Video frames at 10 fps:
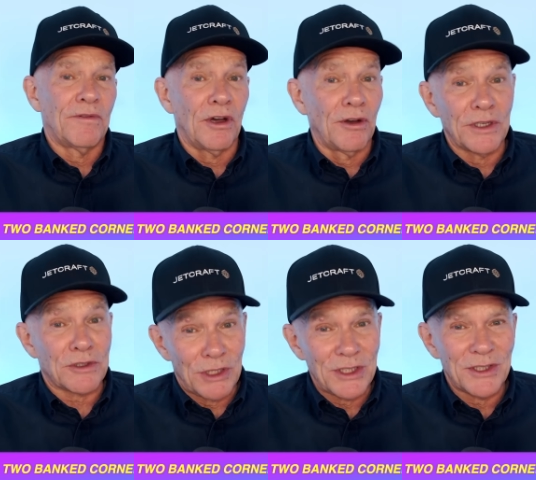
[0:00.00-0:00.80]
for
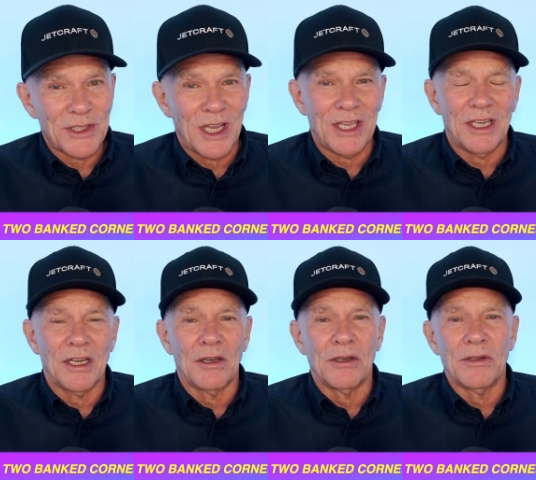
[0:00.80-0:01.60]
obvious reasons, taking
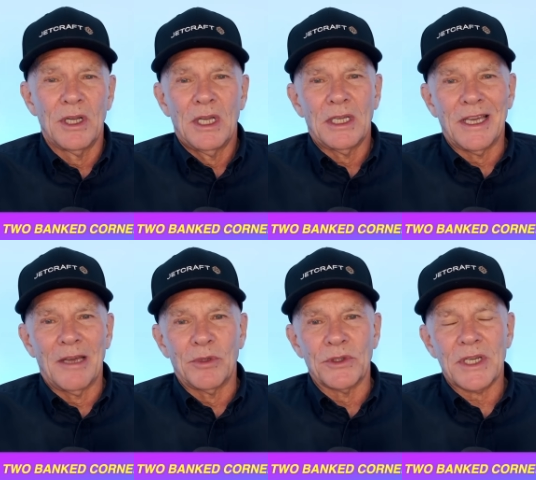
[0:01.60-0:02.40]
no
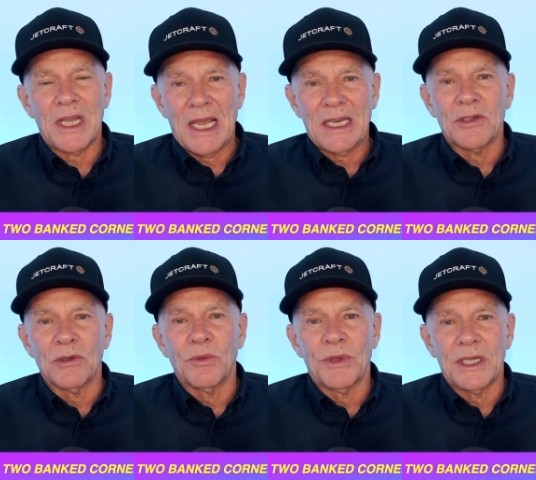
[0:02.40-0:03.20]
gambles at
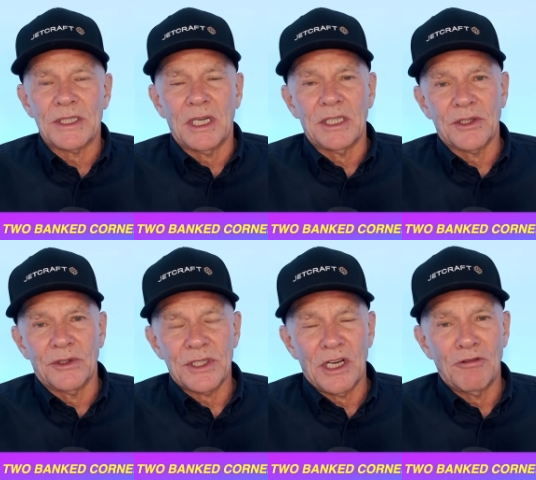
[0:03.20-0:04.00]
all with their tyre
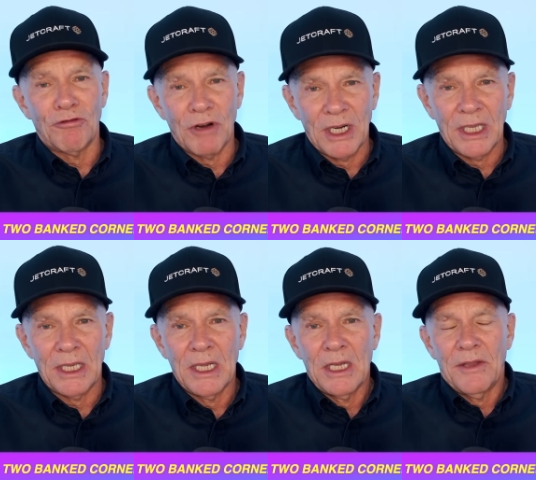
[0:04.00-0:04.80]
choice and
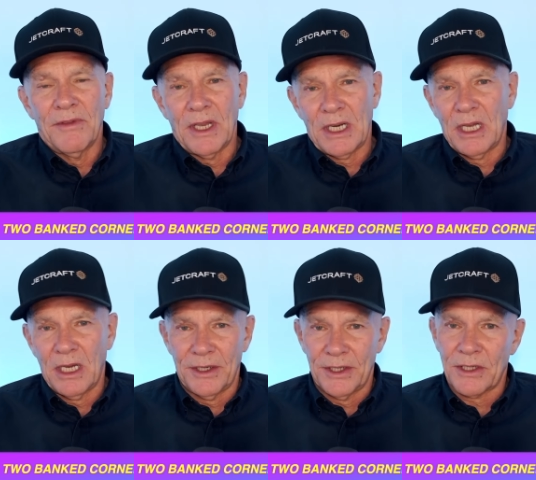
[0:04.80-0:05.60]
running that
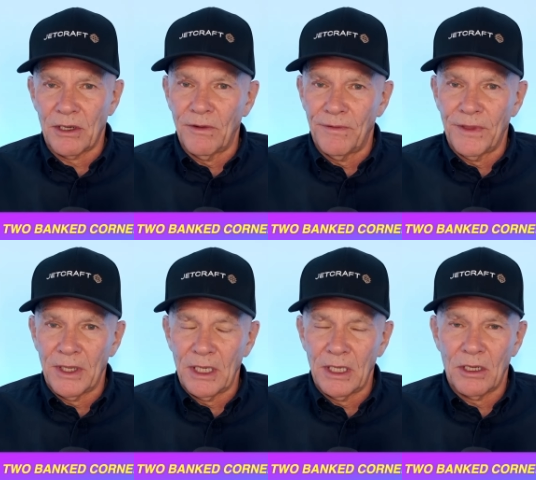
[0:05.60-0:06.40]
hardest of
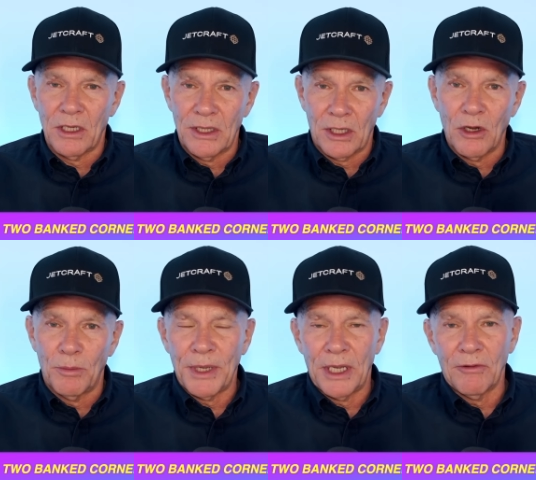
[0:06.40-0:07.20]
the in the
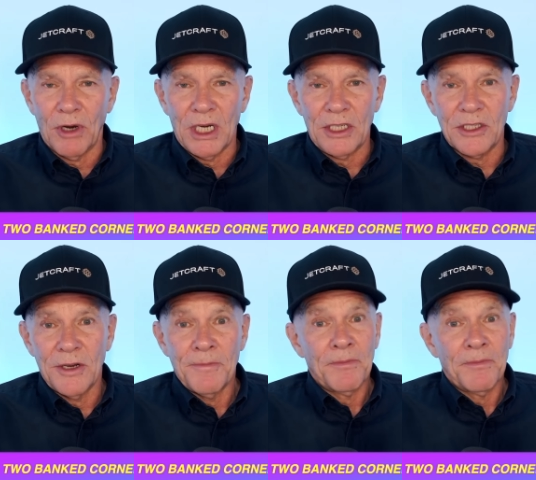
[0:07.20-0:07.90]
compound range.